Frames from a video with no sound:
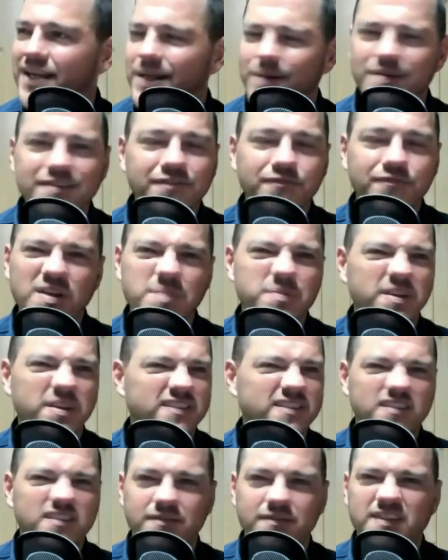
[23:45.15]
Let's flip it.
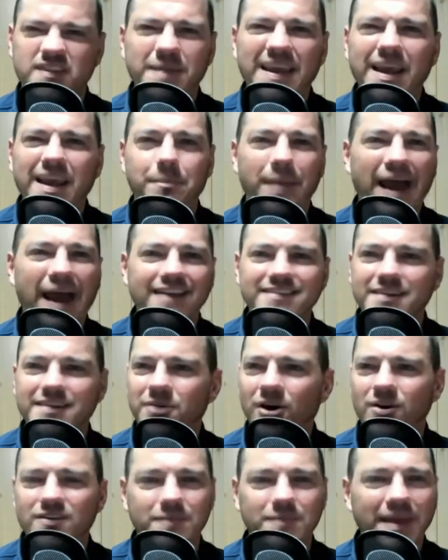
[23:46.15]
So let's make it
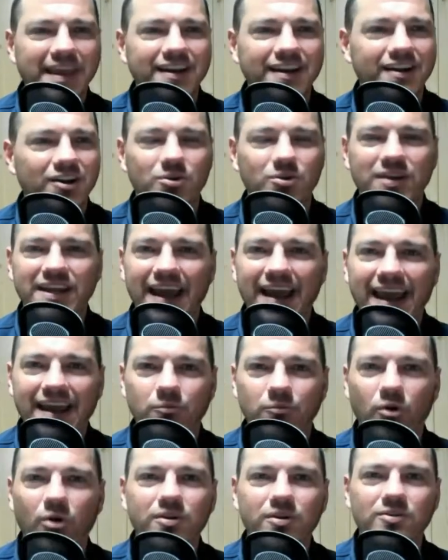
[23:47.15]
basketball. Let's make it an Elite 8.
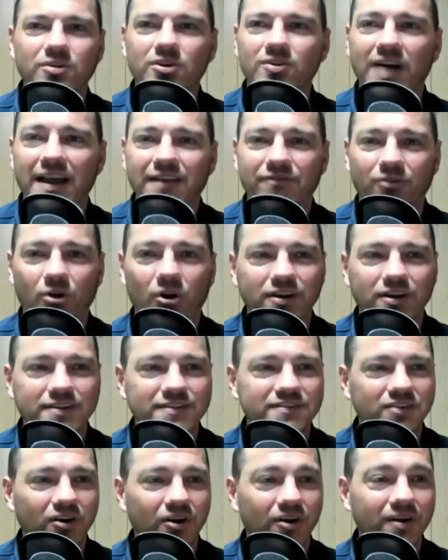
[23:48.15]
What would it look like for
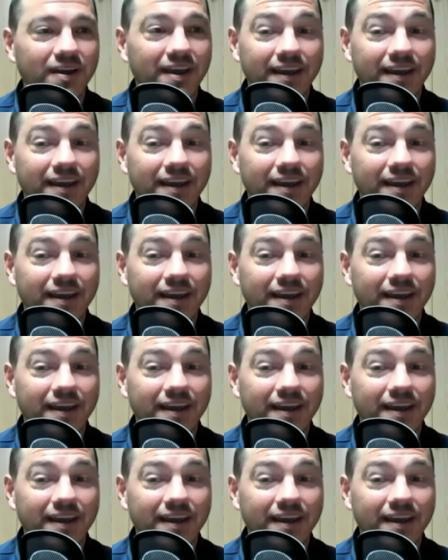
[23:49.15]
Arkansas?